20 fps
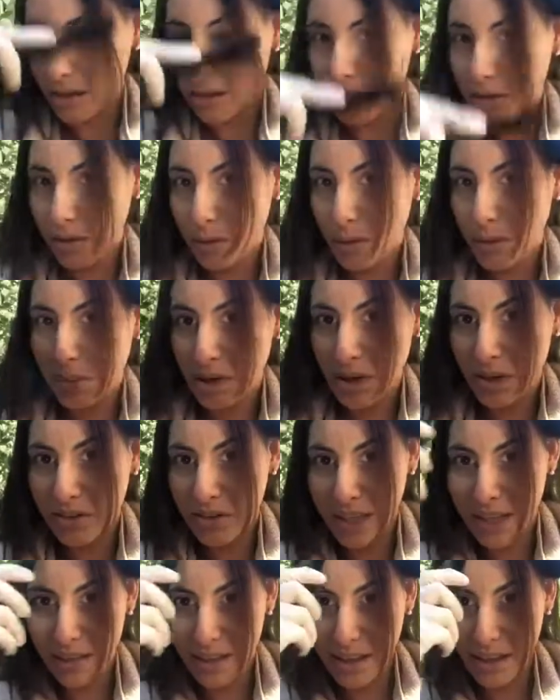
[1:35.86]
So I'm going to
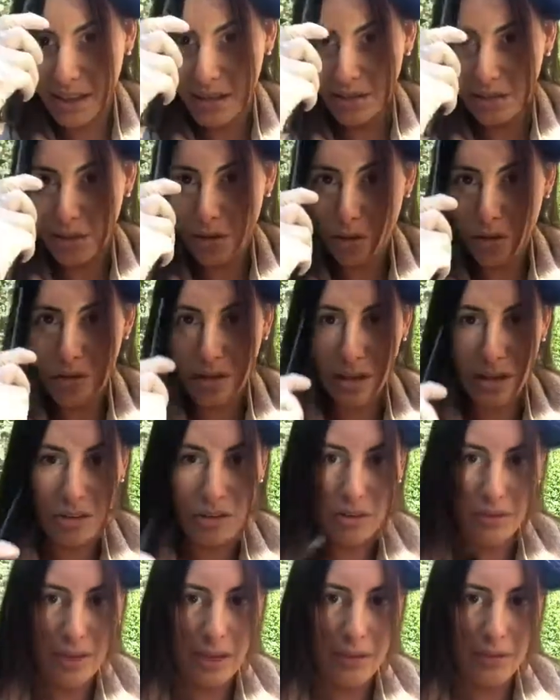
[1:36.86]
take these two
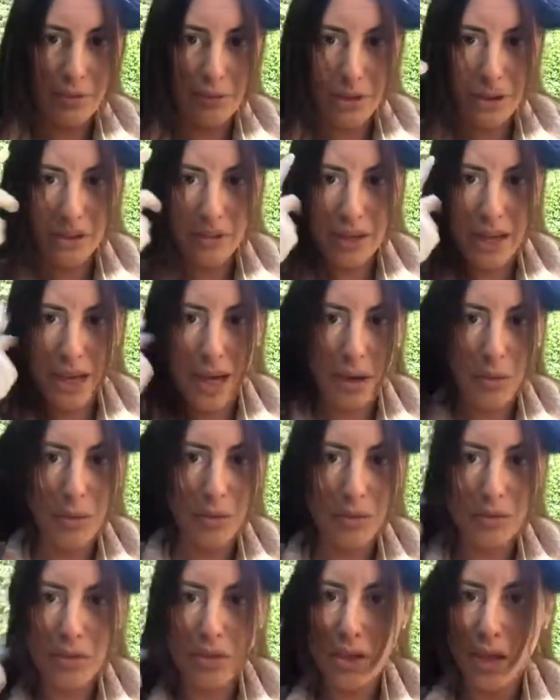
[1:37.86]
sections at the front out,
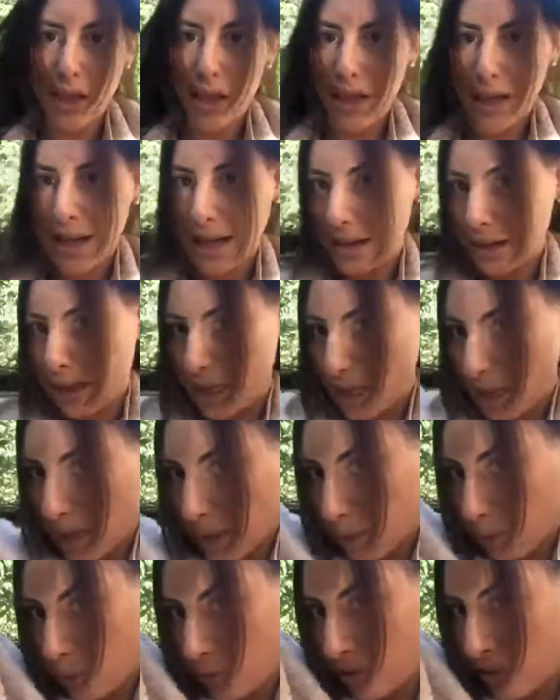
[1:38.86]
and then I
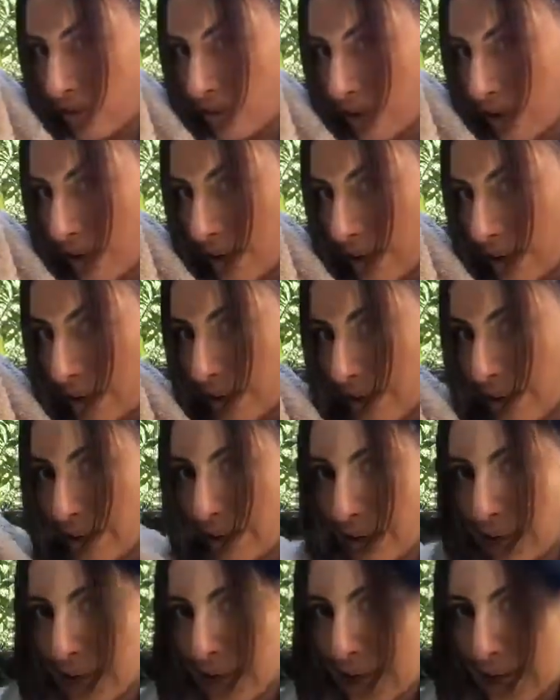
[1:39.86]
will design the
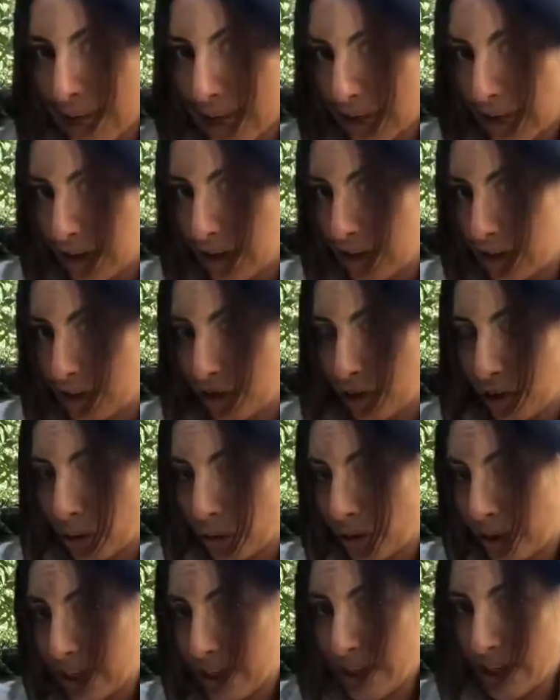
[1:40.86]
hair colour to go
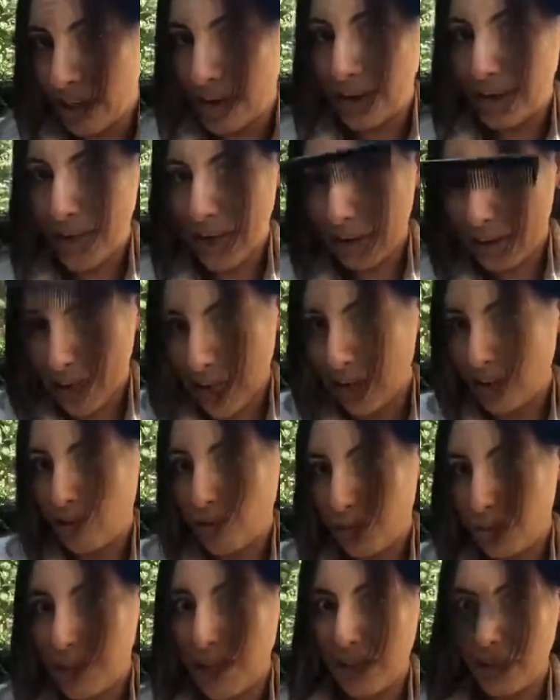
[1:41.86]
on here, and at the end
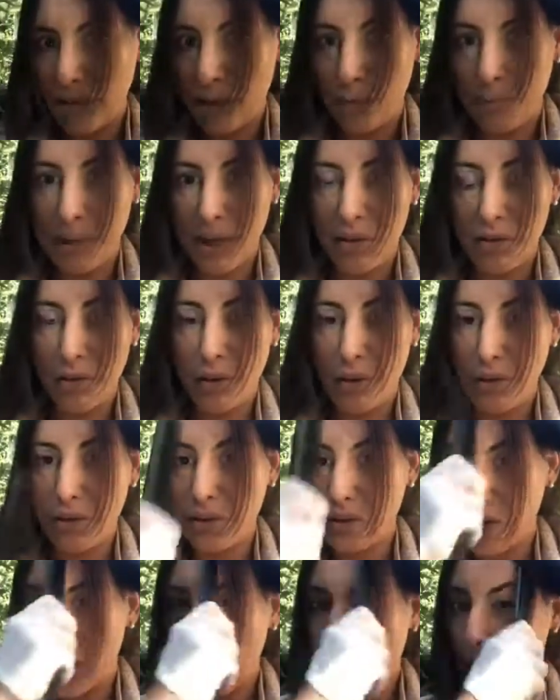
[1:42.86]
just place it on my
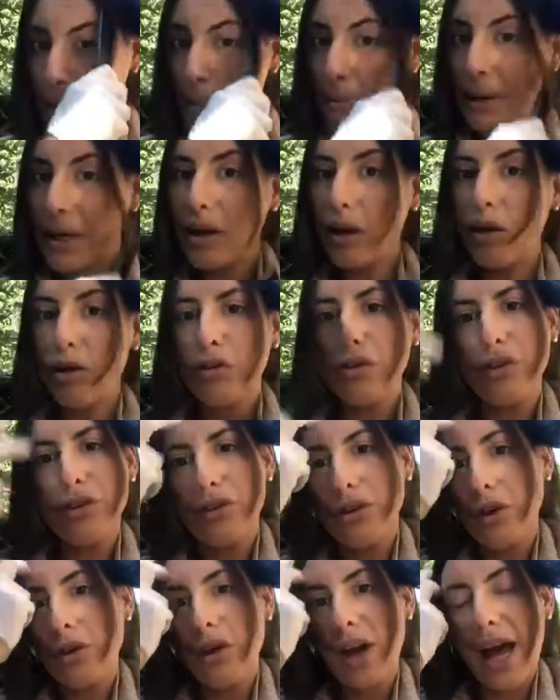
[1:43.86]
roots. Because you
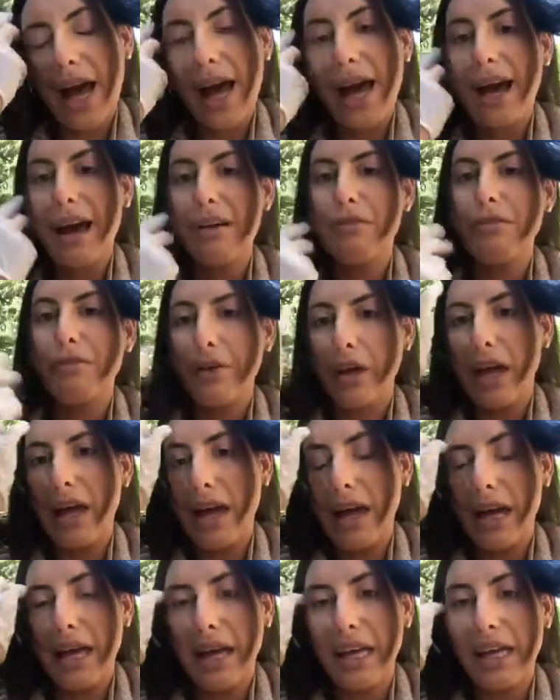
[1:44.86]
don't have
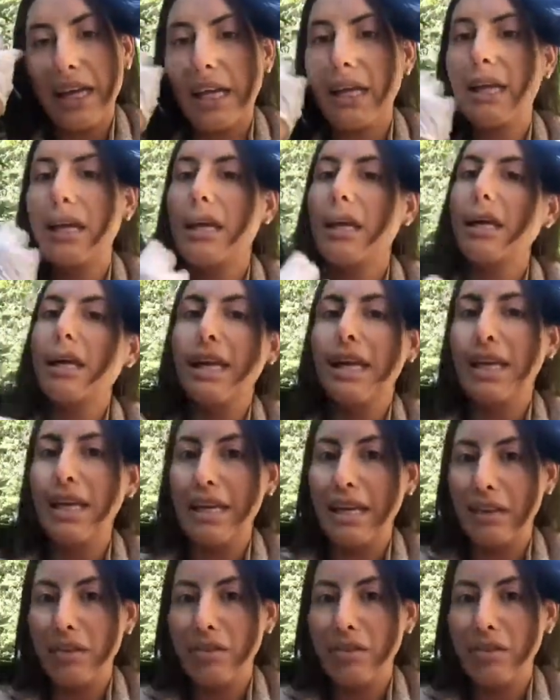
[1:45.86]
a heat